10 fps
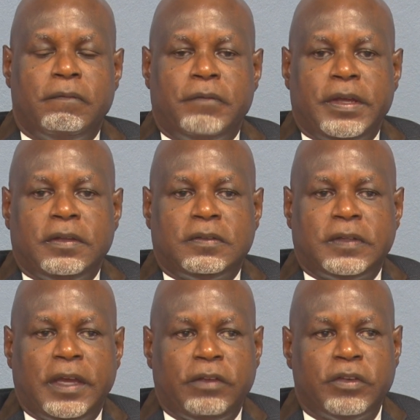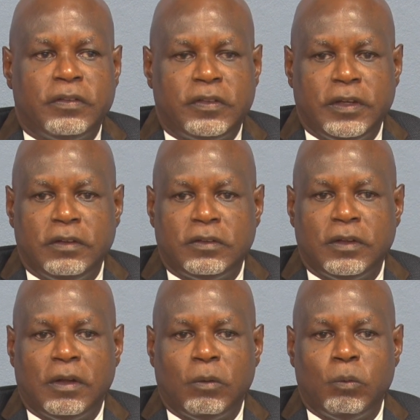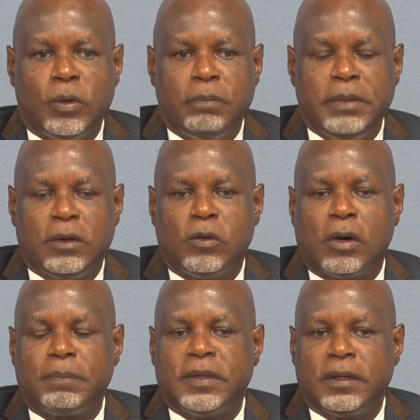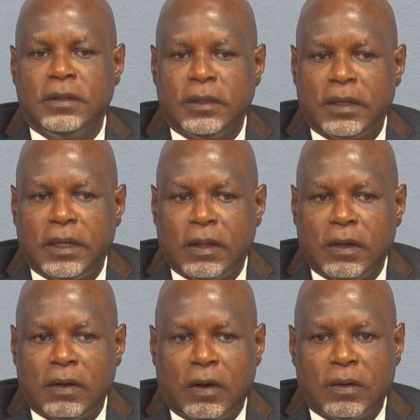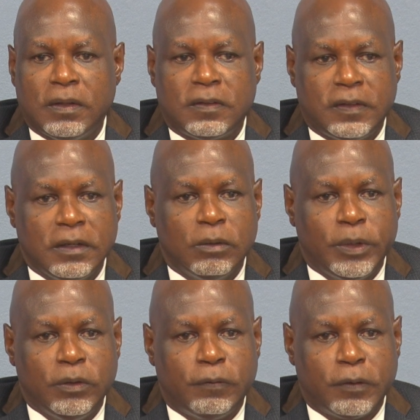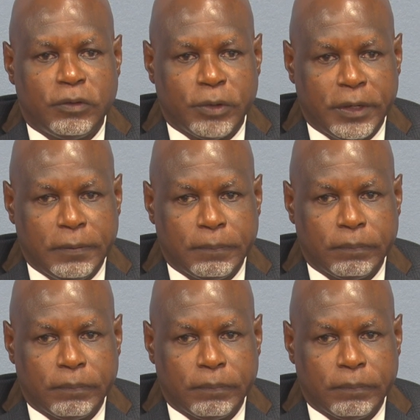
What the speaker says: these agencies would be co-opted on the single window for trade.